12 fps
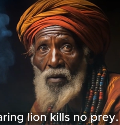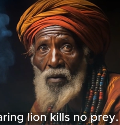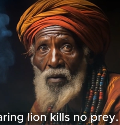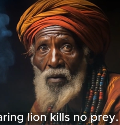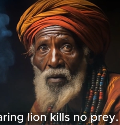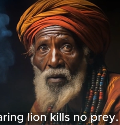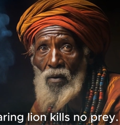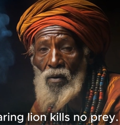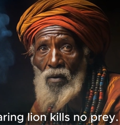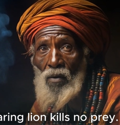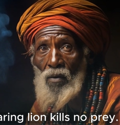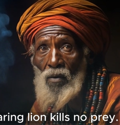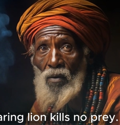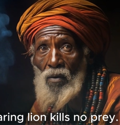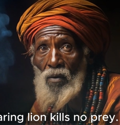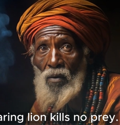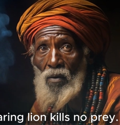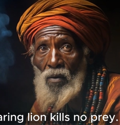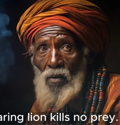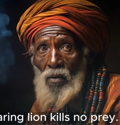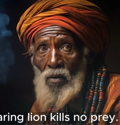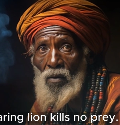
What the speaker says: [no speech]